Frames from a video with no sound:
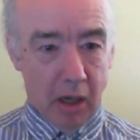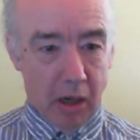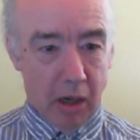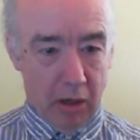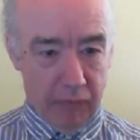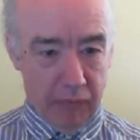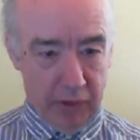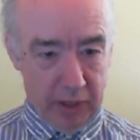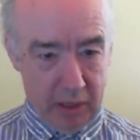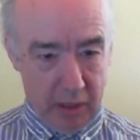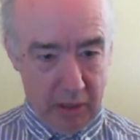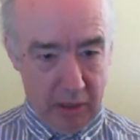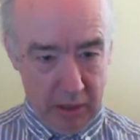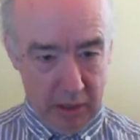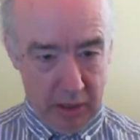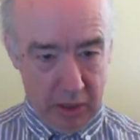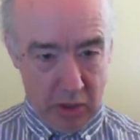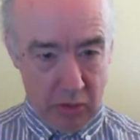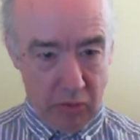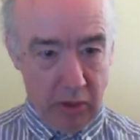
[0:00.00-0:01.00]
of a guy
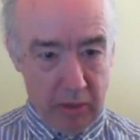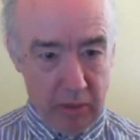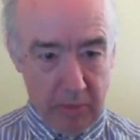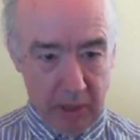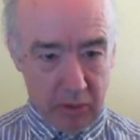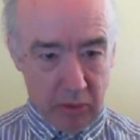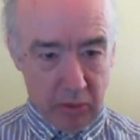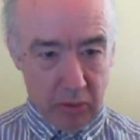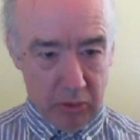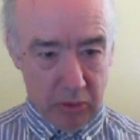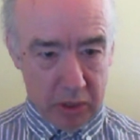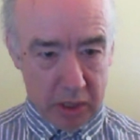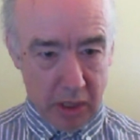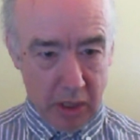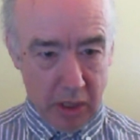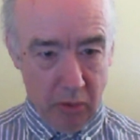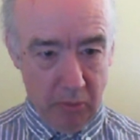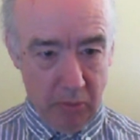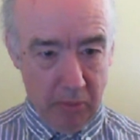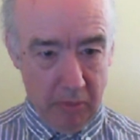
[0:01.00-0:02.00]
screaming a horse
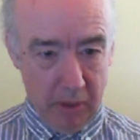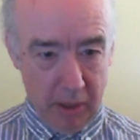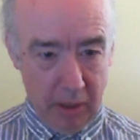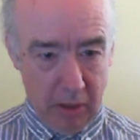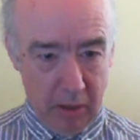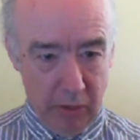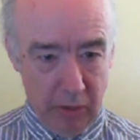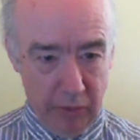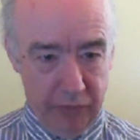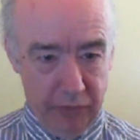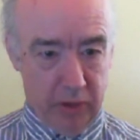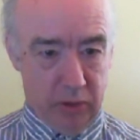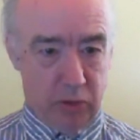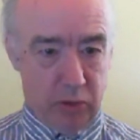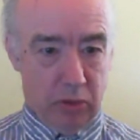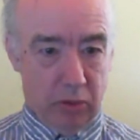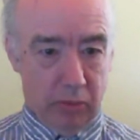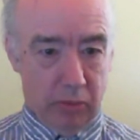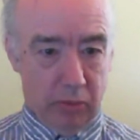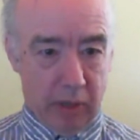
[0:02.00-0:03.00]
home on a
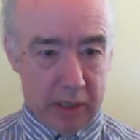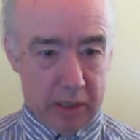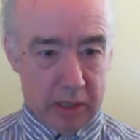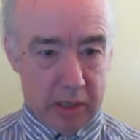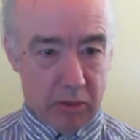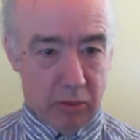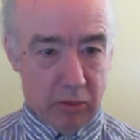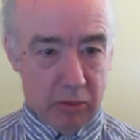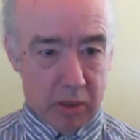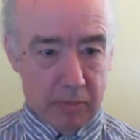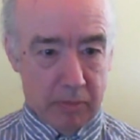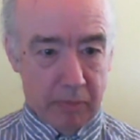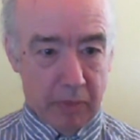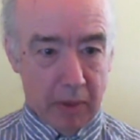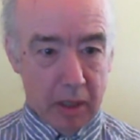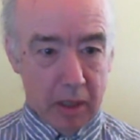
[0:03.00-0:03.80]
virtual race course.